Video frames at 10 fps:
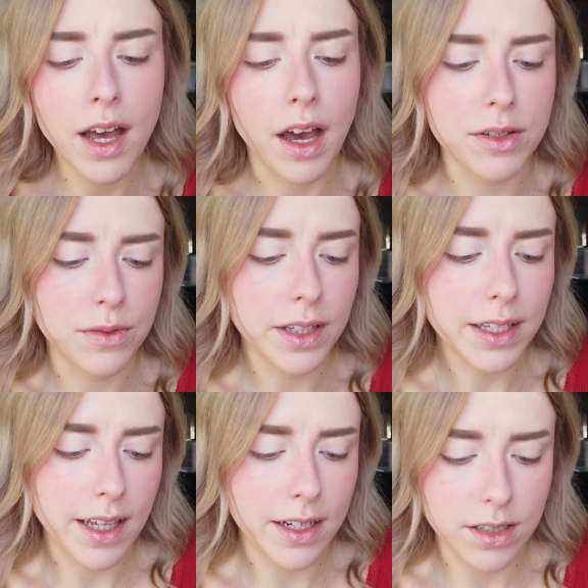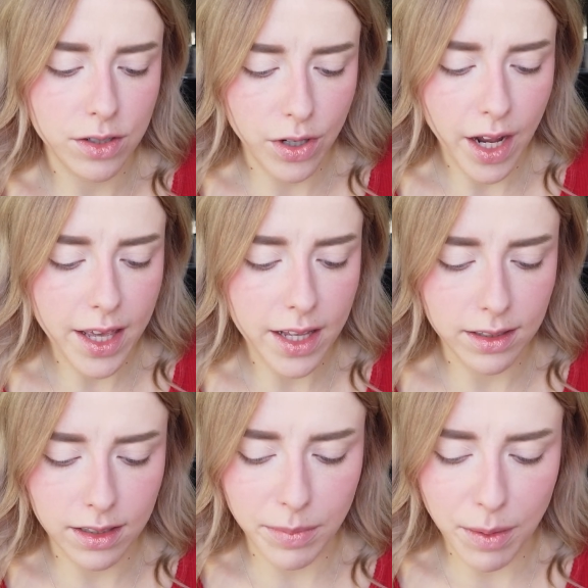I was really excited to try it a
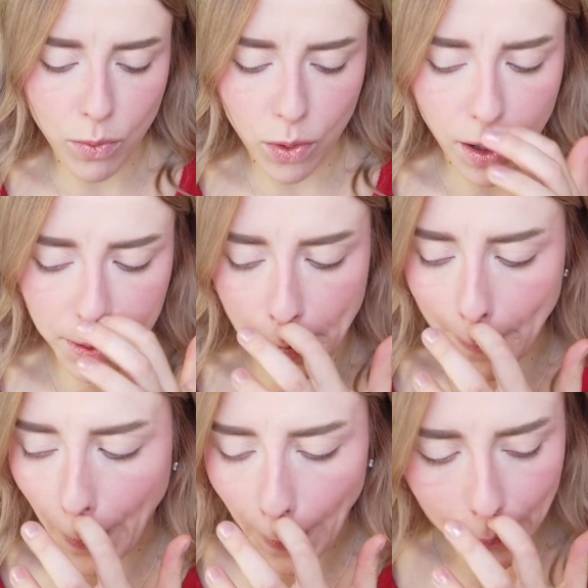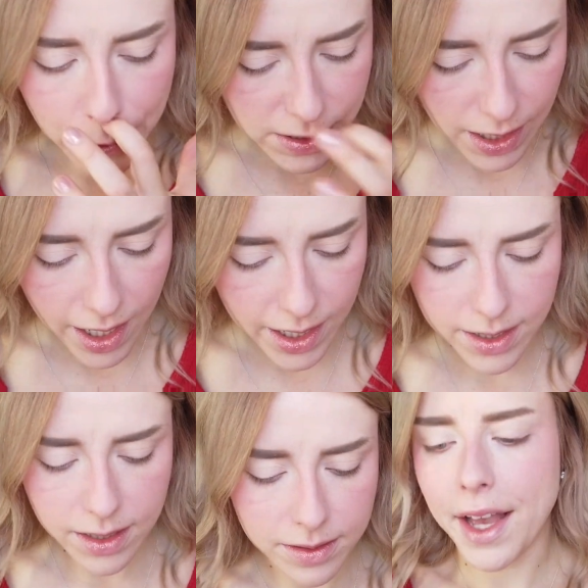little bit more on the purple
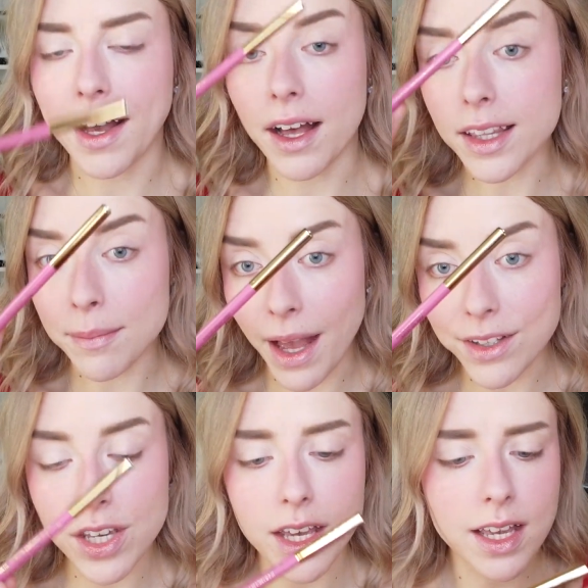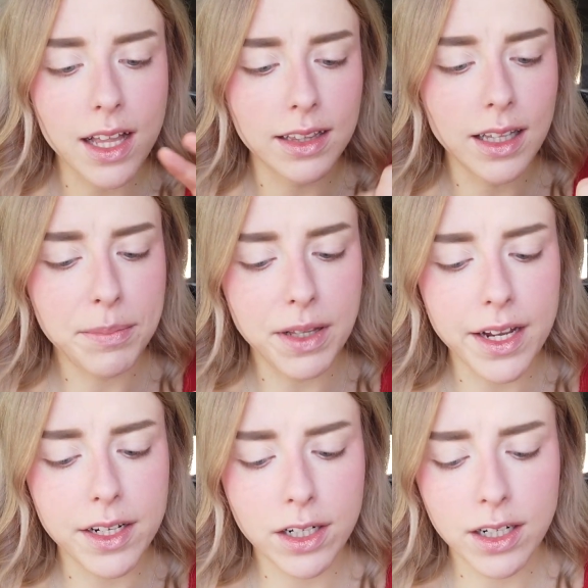side. I got the matching lip
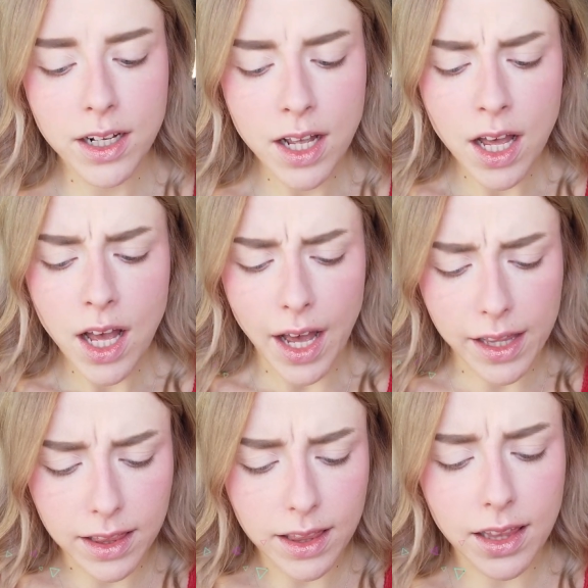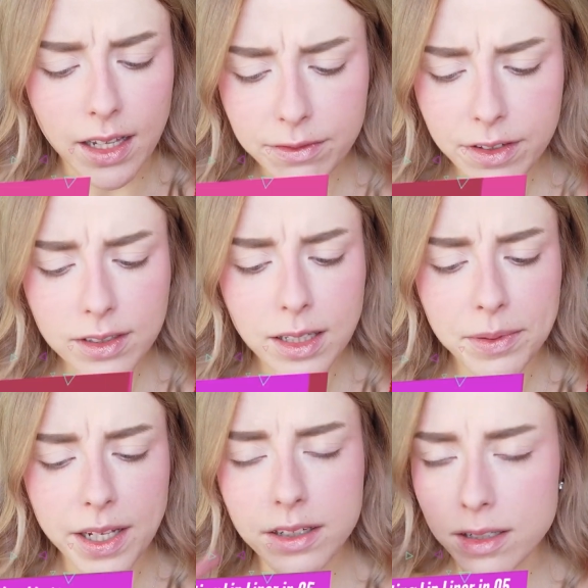liner. I love their lip
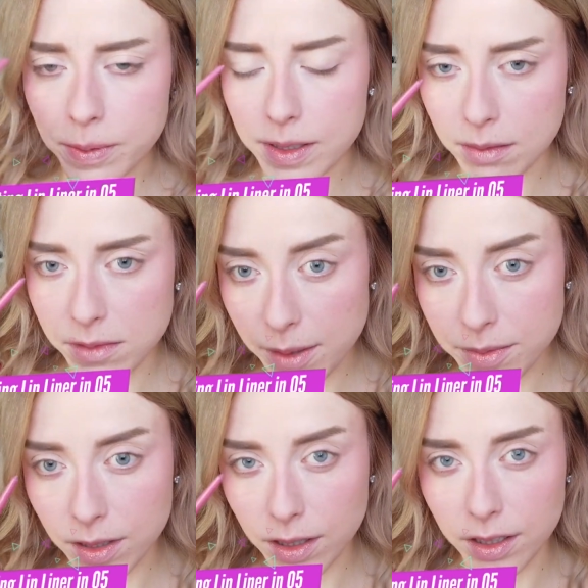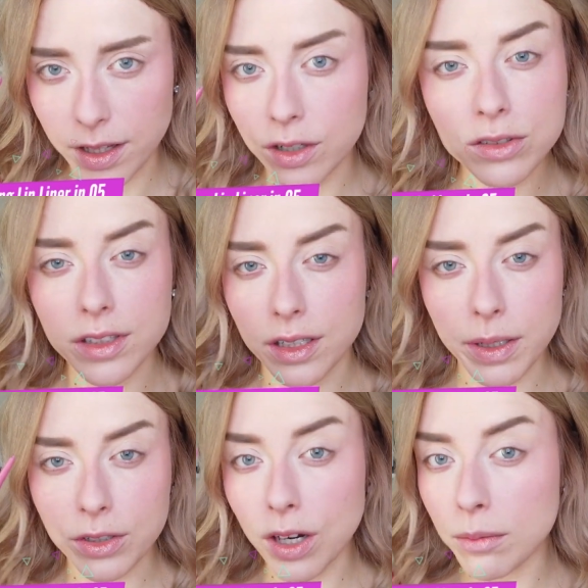liners, but sometimes they're, they, are they are a
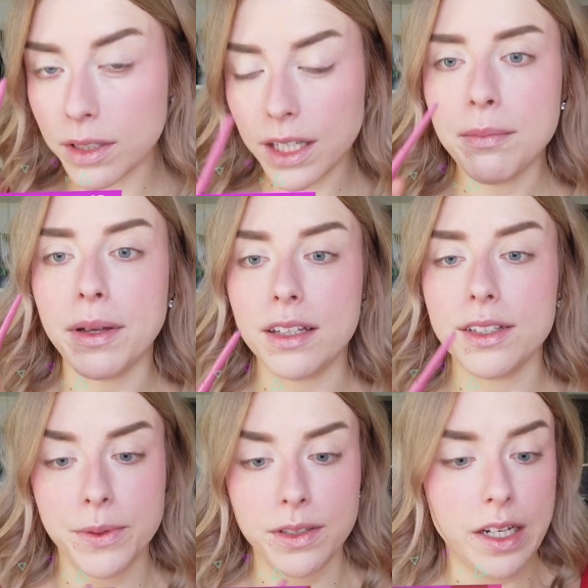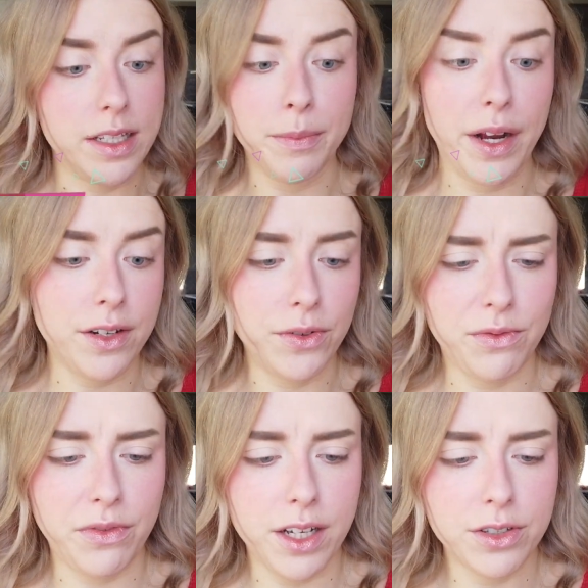bit crumbly, but this one is brand new and
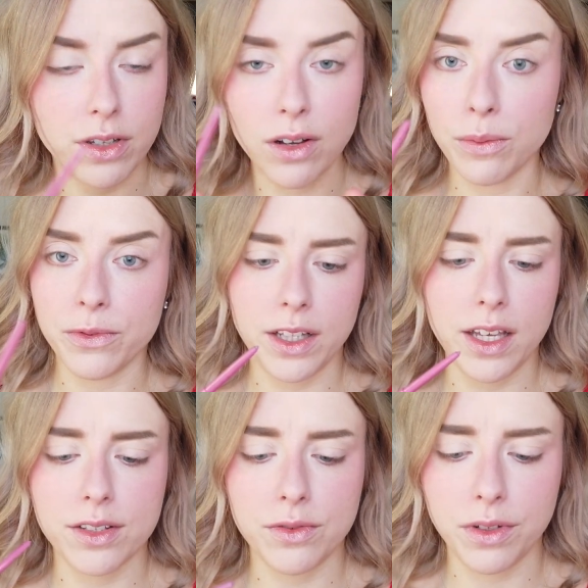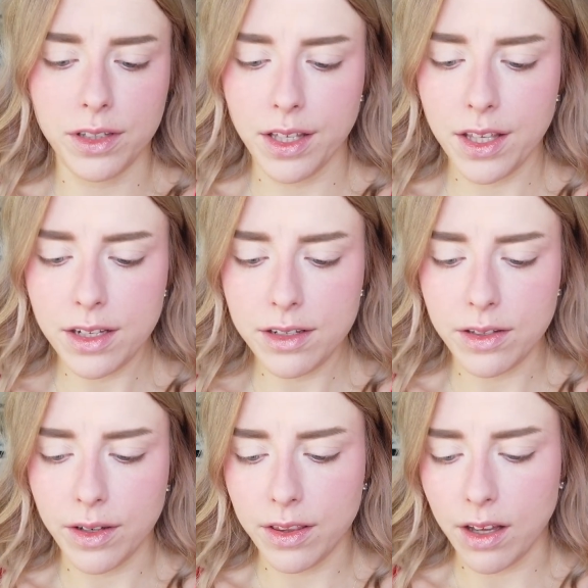fresh, so hopefully it's really good.
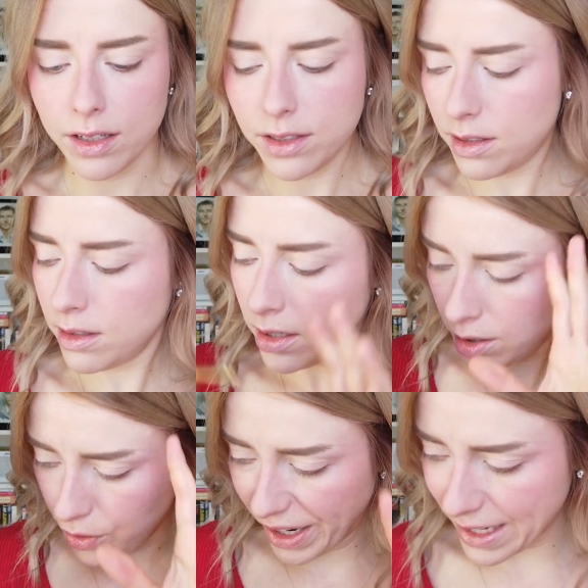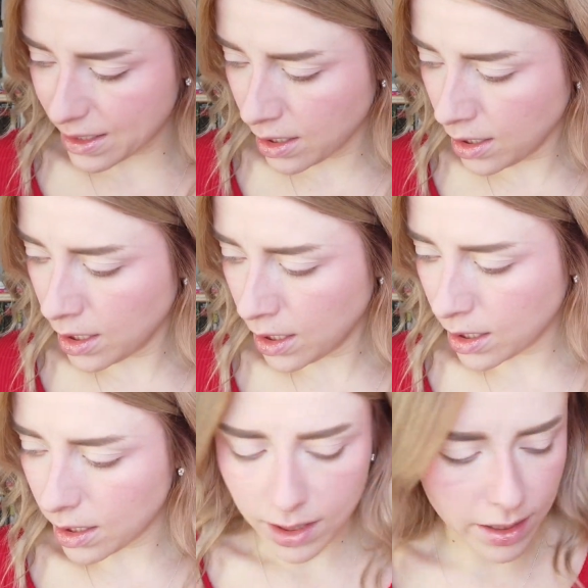So I thought, great,
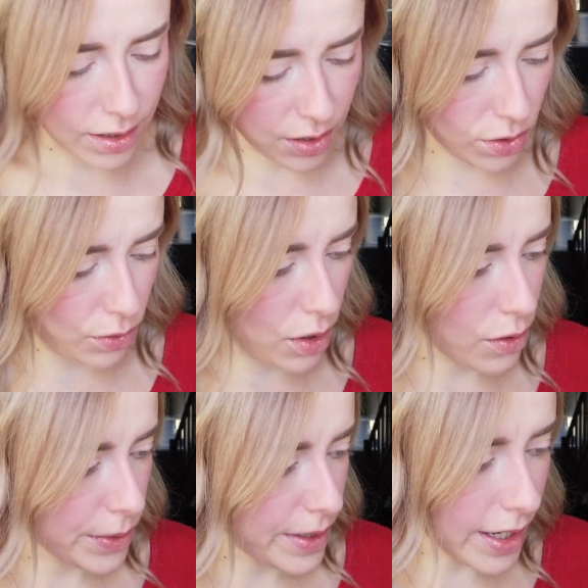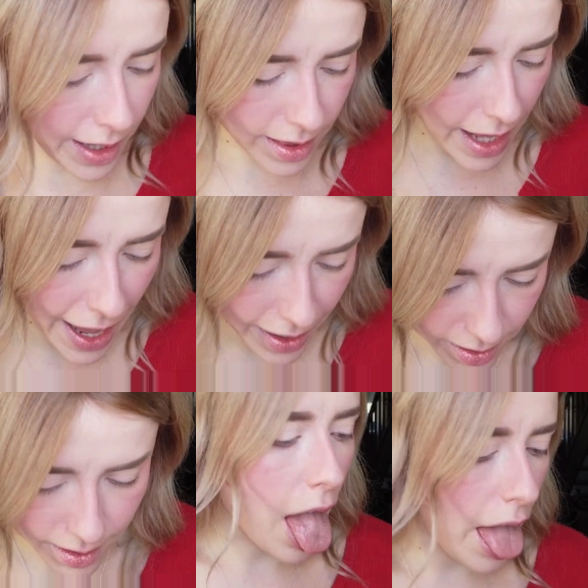let's do those. And then
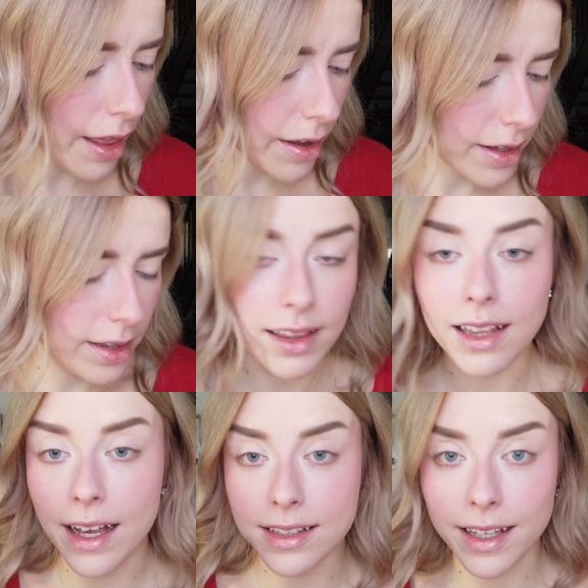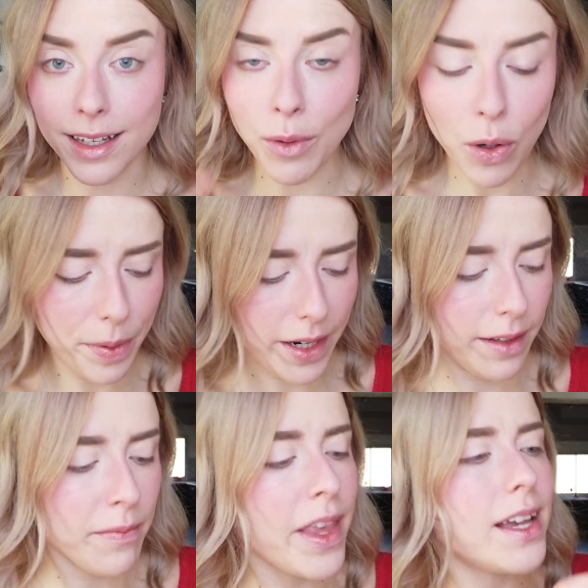uh, last thing I'm
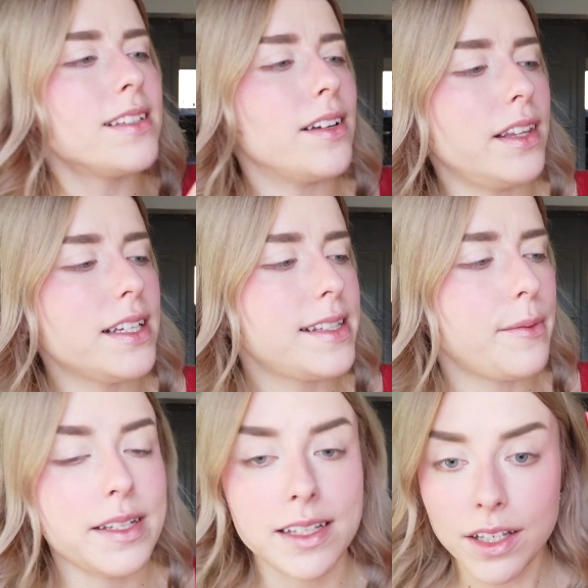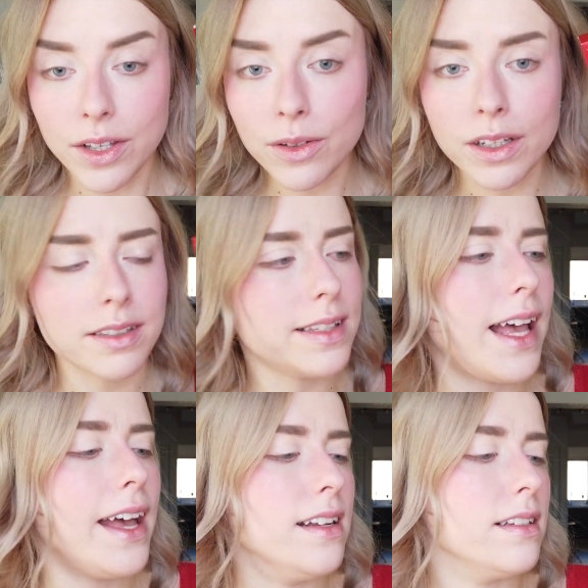opening so this was a cute little
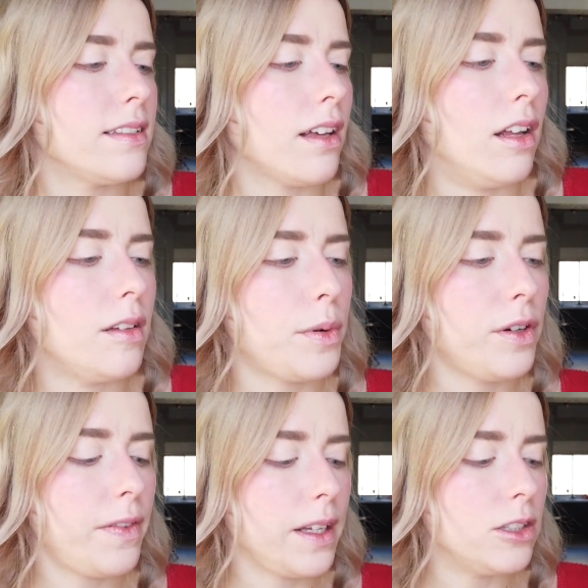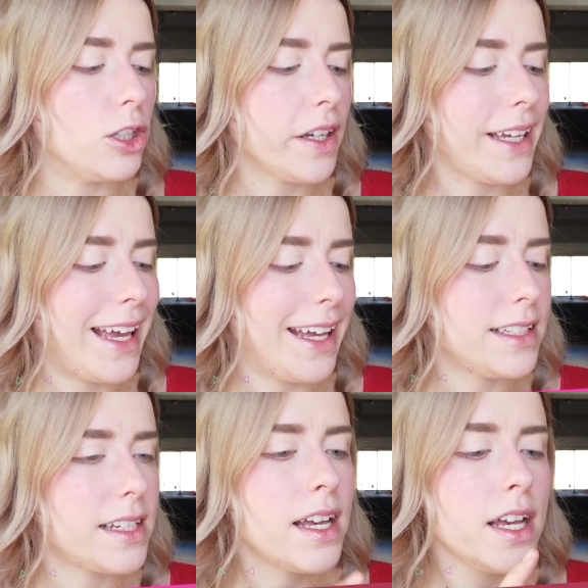set and it's called Perfect Look
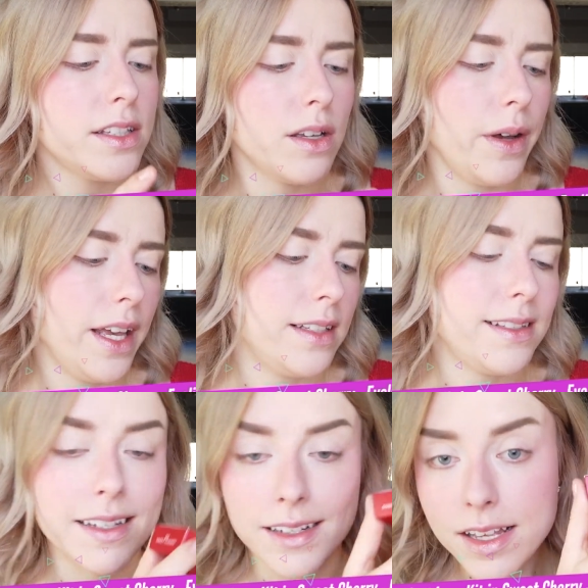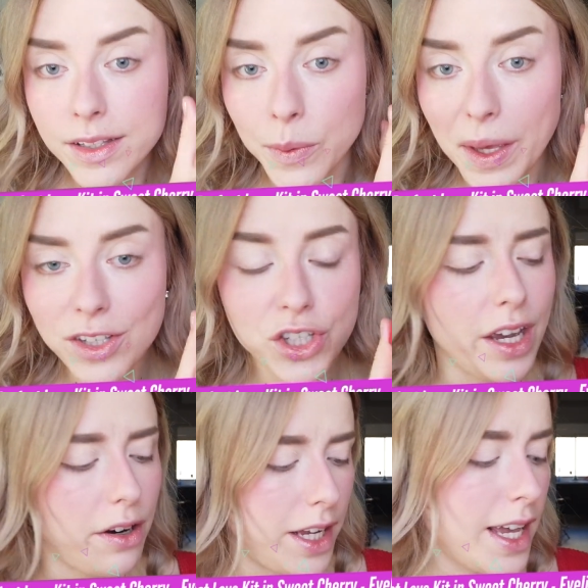Kit. So it's in Sweet
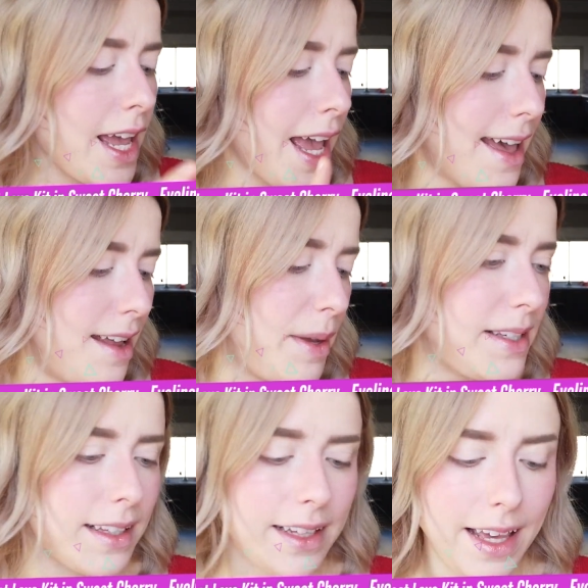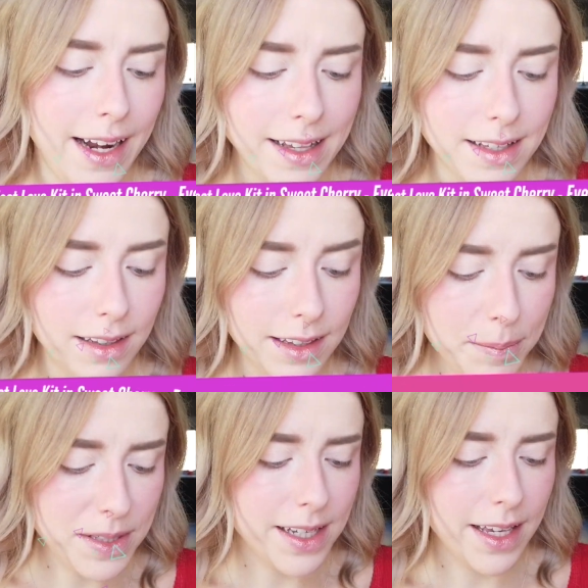Cherry and basically it has a
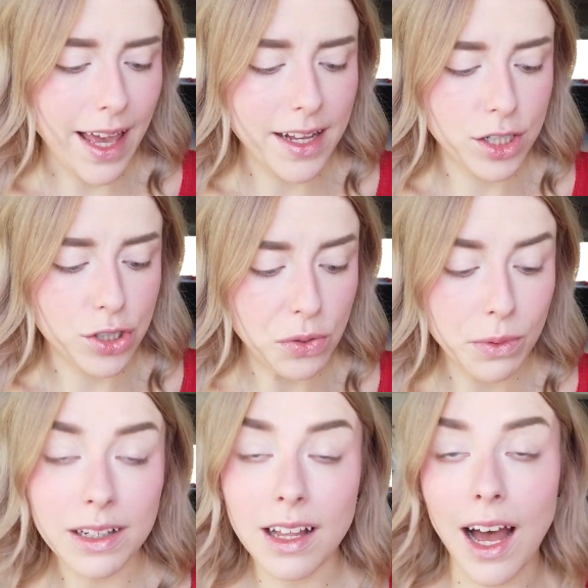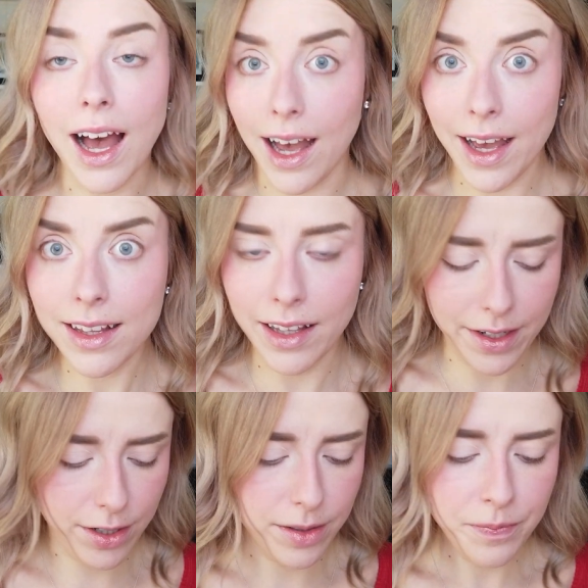lipstick and a dual
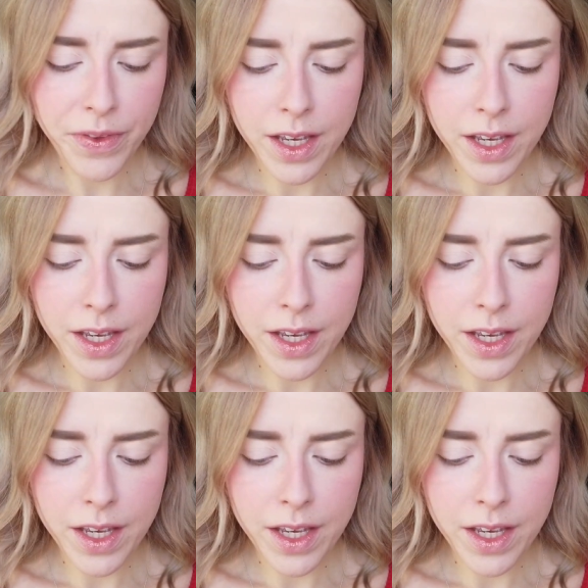eyeliner.